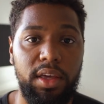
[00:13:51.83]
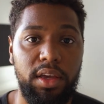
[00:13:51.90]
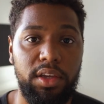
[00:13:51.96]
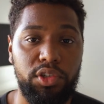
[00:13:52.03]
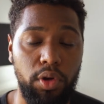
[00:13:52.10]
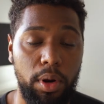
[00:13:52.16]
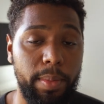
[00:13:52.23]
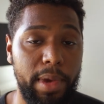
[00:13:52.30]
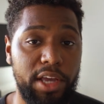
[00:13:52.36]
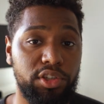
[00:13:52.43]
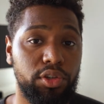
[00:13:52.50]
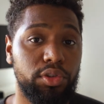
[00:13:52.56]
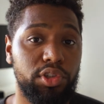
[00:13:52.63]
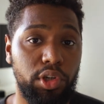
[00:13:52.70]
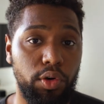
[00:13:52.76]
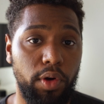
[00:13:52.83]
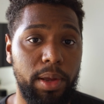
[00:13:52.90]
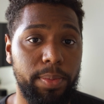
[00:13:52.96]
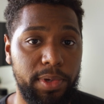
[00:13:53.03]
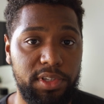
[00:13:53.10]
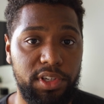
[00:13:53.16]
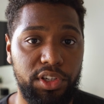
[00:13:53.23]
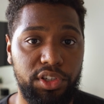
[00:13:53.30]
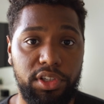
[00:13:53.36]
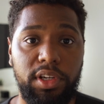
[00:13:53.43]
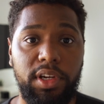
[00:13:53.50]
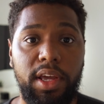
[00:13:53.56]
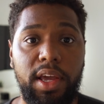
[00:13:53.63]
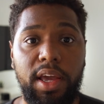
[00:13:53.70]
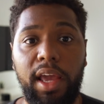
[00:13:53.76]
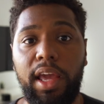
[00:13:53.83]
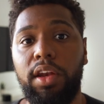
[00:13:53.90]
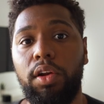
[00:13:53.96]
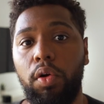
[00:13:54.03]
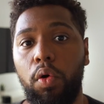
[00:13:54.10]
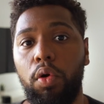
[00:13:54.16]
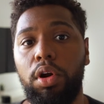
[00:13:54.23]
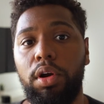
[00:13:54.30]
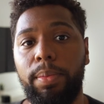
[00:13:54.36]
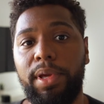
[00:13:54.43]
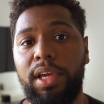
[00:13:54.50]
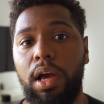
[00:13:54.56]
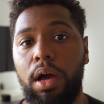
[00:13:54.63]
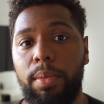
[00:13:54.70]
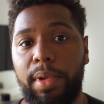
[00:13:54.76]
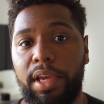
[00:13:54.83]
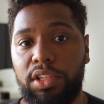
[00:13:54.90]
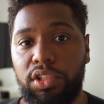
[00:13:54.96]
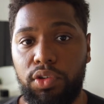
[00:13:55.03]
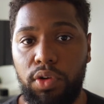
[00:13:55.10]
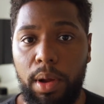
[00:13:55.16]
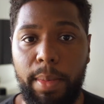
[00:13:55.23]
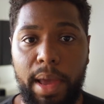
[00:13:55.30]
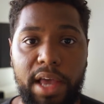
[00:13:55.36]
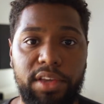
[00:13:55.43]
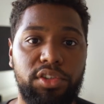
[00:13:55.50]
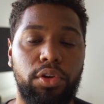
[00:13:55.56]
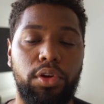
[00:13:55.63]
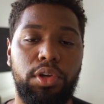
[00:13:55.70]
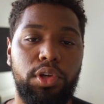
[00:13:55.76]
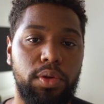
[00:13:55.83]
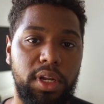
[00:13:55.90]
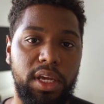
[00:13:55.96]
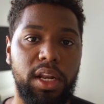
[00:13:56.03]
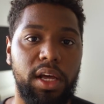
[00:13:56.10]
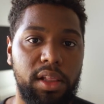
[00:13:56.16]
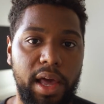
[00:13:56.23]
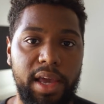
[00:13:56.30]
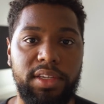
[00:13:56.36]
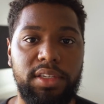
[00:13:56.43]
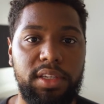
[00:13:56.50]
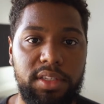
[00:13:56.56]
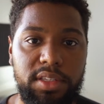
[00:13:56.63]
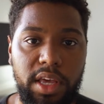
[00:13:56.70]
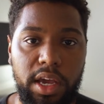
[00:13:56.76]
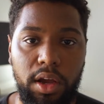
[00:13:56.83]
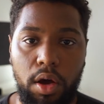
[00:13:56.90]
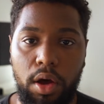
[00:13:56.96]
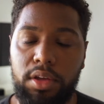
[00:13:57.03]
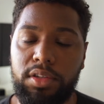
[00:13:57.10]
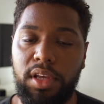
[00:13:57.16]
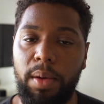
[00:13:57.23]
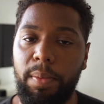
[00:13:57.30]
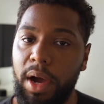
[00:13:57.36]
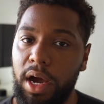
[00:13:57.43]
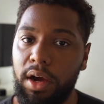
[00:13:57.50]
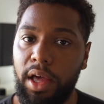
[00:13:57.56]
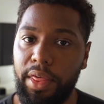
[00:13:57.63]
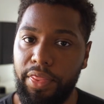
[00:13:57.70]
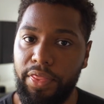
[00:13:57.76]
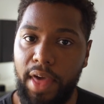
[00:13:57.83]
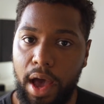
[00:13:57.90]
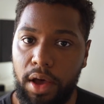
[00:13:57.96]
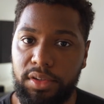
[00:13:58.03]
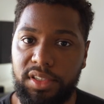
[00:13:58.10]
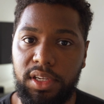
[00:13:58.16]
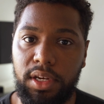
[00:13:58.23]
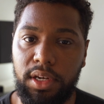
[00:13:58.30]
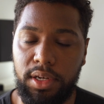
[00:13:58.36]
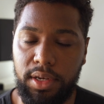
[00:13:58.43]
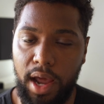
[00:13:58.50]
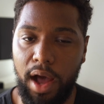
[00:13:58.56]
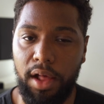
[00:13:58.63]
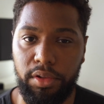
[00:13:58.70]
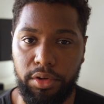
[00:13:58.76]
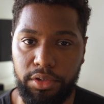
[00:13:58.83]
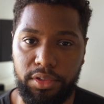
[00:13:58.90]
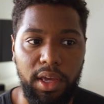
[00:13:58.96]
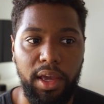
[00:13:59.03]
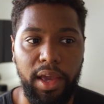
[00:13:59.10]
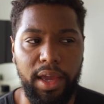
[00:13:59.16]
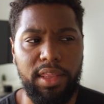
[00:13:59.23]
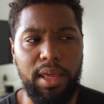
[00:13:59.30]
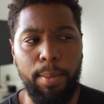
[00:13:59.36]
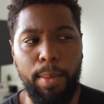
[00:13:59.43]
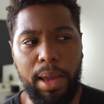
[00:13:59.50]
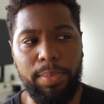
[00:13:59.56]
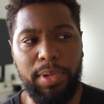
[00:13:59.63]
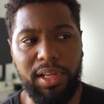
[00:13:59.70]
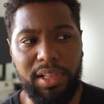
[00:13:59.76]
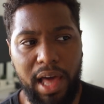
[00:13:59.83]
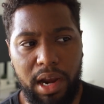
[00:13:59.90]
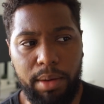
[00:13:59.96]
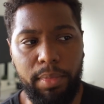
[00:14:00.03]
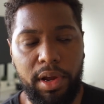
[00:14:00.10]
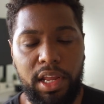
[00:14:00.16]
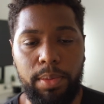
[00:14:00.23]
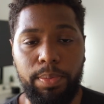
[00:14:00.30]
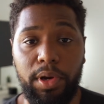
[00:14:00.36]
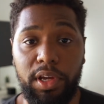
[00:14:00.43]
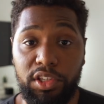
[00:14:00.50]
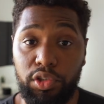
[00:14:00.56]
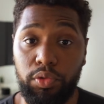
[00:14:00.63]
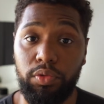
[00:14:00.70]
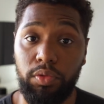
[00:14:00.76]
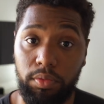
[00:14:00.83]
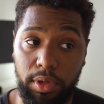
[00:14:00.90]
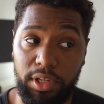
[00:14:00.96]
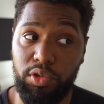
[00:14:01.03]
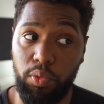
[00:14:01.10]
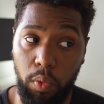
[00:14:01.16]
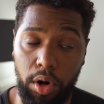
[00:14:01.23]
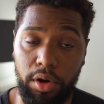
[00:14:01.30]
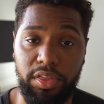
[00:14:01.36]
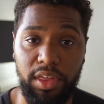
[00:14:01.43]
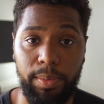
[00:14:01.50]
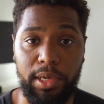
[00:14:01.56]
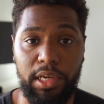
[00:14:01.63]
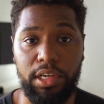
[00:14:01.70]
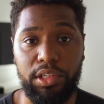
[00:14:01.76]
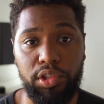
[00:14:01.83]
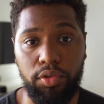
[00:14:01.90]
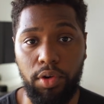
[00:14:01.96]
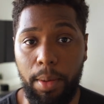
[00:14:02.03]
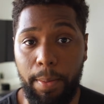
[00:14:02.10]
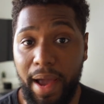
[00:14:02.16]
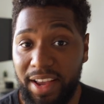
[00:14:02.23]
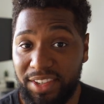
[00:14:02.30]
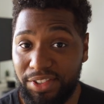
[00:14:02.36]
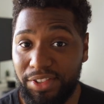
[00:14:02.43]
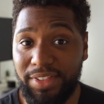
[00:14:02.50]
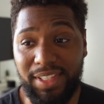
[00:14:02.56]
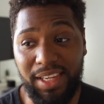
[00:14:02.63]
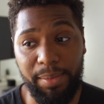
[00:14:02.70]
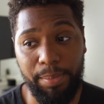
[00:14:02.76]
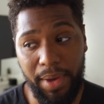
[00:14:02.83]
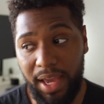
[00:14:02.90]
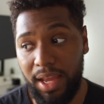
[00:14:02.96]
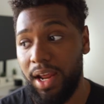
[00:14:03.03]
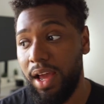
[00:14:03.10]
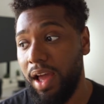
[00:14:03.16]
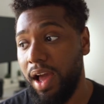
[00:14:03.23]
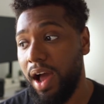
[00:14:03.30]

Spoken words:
Scrum Master is a great position, and in order to become a Scrum Master, you need a license that costs about $1,000. And that might be a lot of money, but it's worth it because Scrum Masters get paid